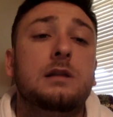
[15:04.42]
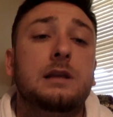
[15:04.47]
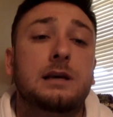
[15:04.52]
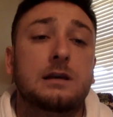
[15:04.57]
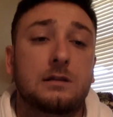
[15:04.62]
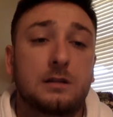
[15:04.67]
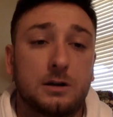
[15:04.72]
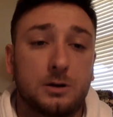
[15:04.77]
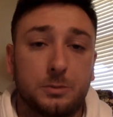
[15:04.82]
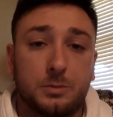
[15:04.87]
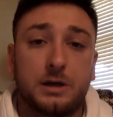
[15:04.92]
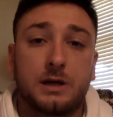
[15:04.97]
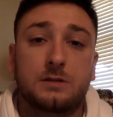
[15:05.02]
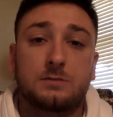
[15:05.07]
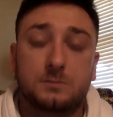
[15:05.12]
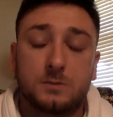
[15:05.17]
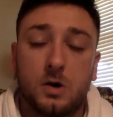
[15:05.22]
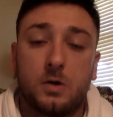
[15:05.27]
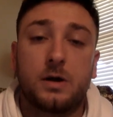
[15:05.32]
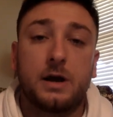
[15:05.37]
League a little
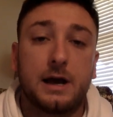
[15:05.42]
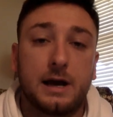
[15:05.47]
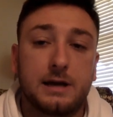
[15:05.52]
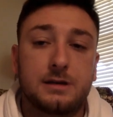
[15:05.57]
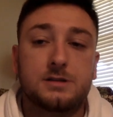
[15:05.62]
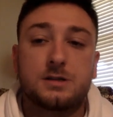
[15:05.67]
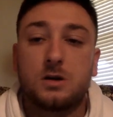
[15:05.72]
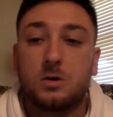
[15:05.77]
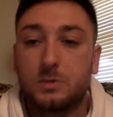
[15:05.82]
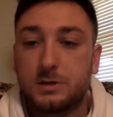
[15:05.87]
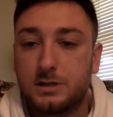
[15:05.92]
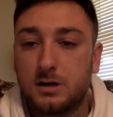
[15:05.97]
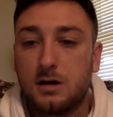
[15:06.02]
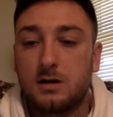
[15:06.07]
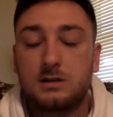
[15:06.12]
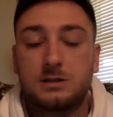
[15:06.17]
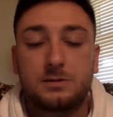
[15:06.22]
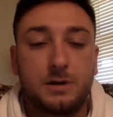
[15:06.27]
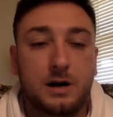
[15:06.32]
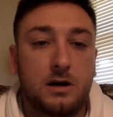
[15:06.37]
bit, okay? So we
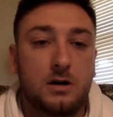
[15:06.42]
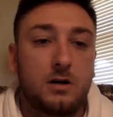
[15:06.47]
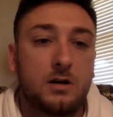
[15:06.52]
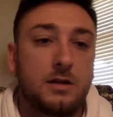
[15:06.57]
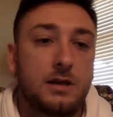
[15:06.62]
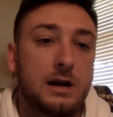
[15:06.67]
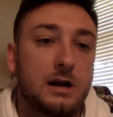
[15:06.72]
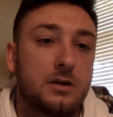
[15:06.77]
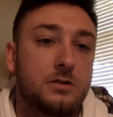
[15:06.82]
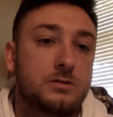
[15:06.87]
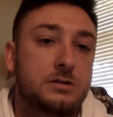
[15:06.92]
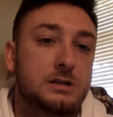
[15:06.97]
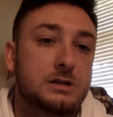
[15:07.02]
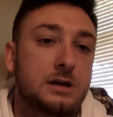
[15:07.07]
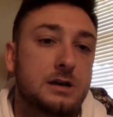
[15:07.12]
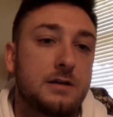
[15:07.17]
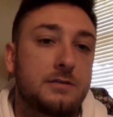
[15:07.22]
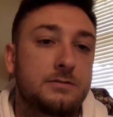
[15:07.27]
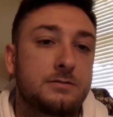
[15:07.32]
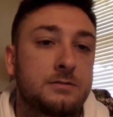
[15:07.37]
talked about all that other
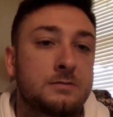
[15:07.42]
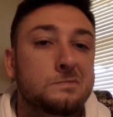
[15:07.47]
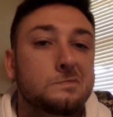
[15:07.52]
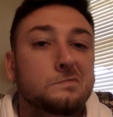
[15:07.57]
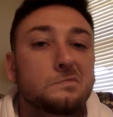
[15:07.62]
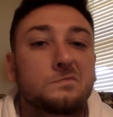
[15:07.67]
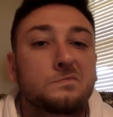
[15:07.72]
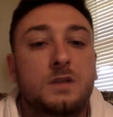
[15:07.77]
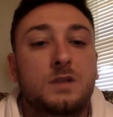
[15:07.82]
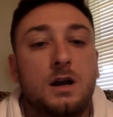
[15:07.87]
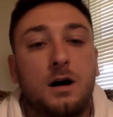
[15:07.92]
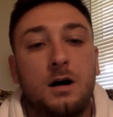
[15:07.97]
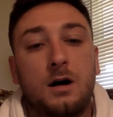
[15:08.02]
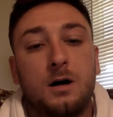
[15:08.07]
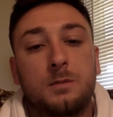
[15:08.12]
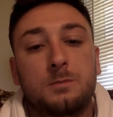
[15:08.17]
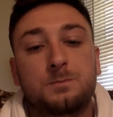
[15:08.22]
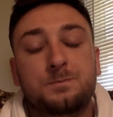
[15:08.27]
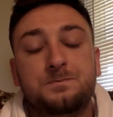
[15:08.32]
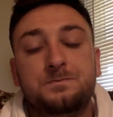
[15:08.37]
stuff.
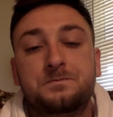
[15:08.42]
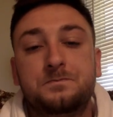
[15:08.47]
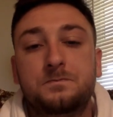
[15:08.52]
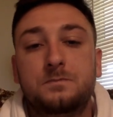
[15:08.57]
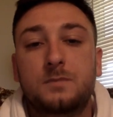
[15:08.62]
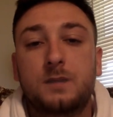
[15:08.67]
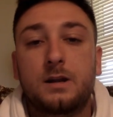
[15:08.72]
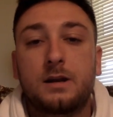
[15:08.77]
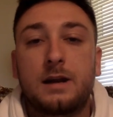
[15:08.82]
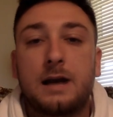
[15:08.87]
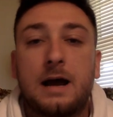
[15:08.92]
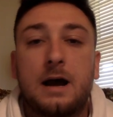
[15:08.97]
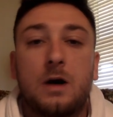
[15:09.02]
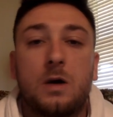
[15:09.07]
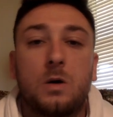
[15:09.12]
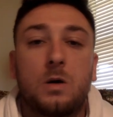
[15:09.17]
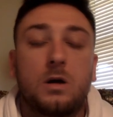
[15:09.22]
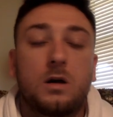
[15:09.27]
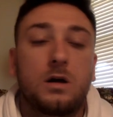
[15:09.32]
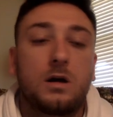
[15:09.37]

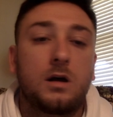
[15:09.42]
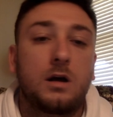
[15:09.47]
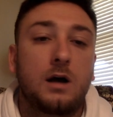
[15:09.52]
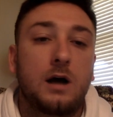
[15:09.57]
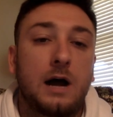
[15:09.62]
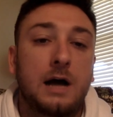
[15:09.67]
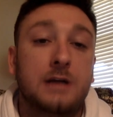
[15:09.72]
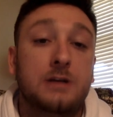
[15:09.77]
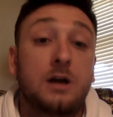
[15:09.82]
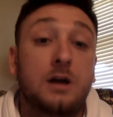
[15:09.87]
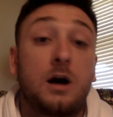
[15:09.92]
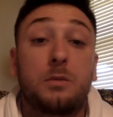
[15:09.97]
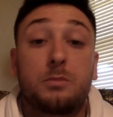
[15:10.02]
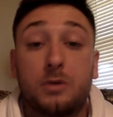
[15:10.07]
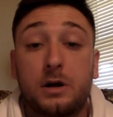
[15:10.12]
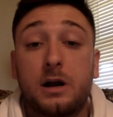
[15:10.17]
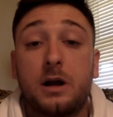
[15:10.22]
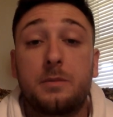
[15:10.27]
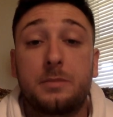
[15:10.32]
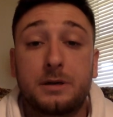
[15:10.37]
Now, I'll
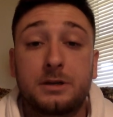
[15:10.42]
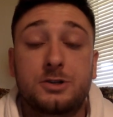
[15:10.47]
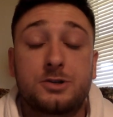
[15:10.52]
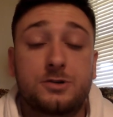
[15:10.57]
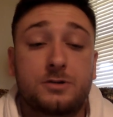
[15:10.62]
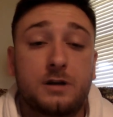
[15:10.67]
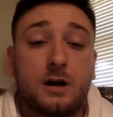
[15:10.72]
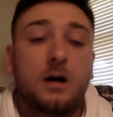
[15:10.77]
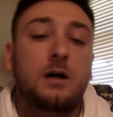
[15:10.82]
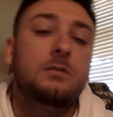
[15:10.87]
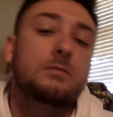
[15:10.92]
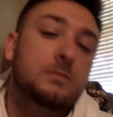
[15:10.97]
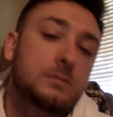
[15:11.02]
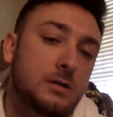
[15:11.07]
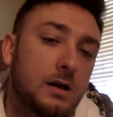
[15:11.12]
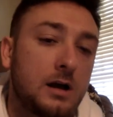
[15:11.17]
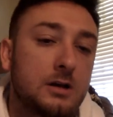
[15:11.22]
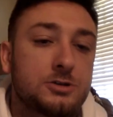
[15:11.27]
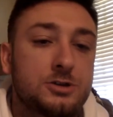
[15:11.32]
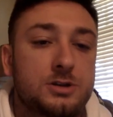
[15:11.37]
bring up injury,
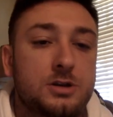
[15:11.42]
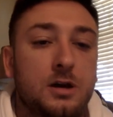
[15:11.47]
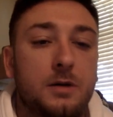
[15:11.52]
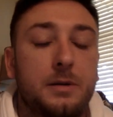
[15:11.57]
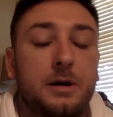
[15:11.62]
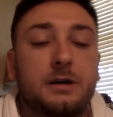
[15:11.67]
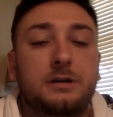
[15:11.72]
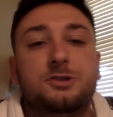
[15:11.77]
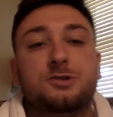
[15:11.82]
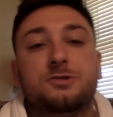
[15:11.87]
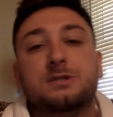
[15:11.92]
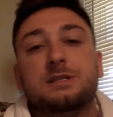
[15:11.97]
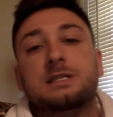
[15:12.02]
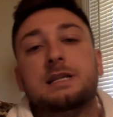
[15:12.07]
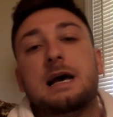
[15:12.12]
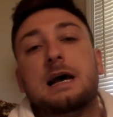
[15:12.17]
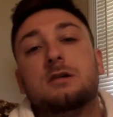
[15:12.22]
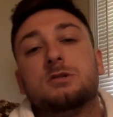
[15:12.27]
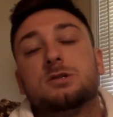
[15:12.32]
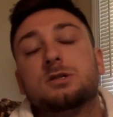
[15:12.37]
I'll just talk about injuries
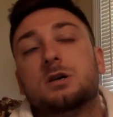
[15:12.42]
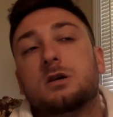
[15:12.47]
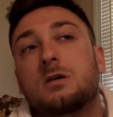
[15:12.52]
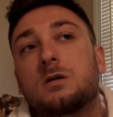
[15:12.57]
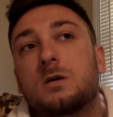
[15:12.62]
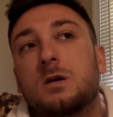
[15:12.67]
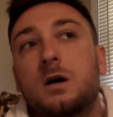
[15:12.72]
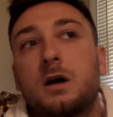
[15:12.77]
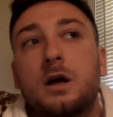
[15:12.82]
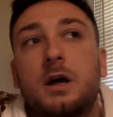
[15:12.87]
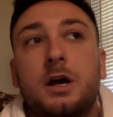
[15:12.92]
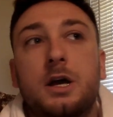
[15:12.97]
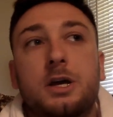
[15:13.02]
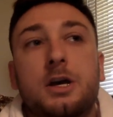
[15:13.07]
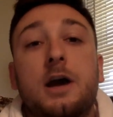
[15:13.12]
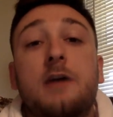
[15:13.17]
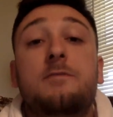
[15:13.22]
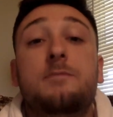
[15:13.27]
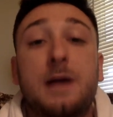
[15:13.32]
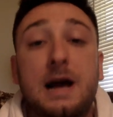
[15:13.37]
now. So
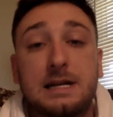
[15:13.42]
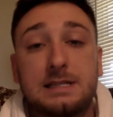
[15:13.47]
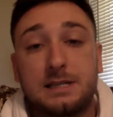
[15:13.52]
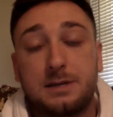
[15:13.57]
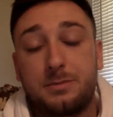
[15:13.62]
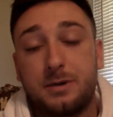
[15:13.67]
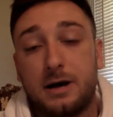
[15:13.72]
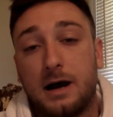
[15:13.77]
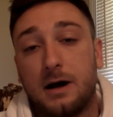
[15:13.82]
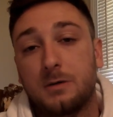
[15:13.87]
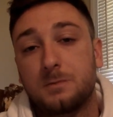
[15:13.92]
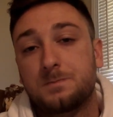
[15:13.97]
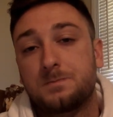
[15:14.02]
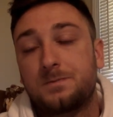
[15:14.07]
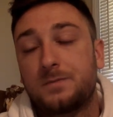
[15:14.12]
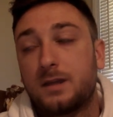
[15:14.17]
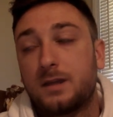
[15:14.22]
you have Matip out,